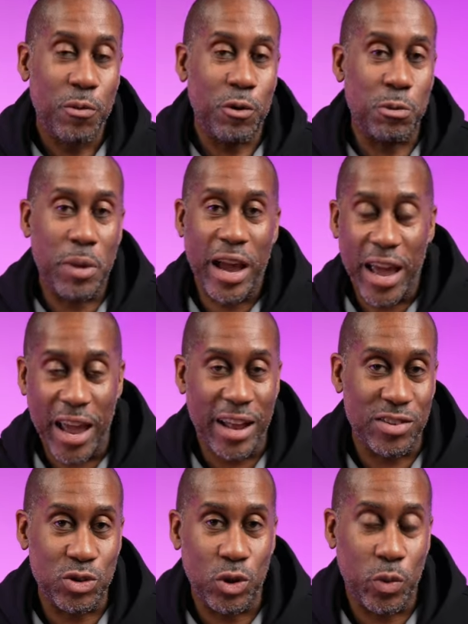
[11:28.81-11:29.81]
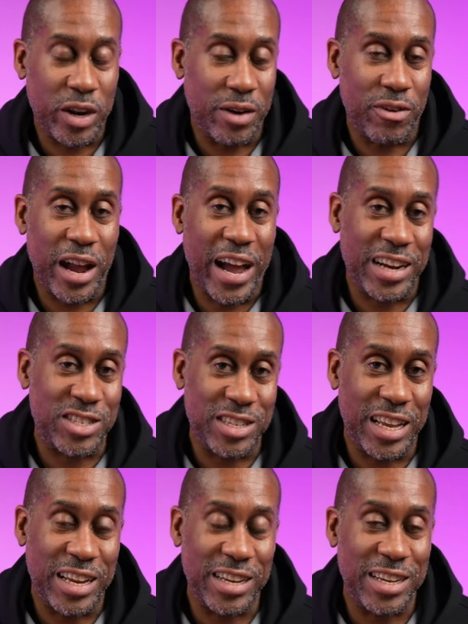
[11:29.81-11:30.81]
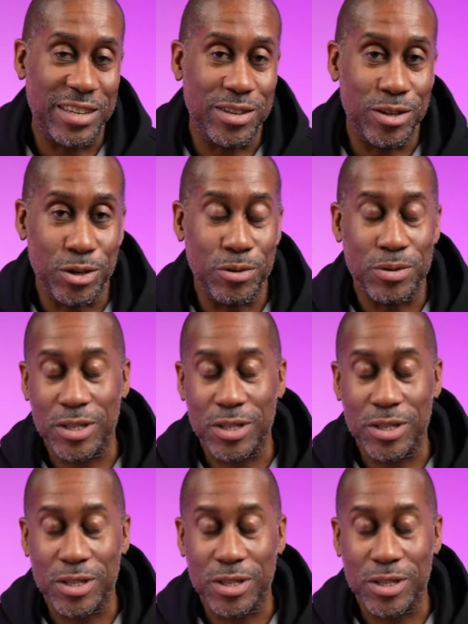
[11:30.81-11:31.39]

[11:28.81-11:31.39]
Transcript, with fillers: with my hands doing whatever action they need to do.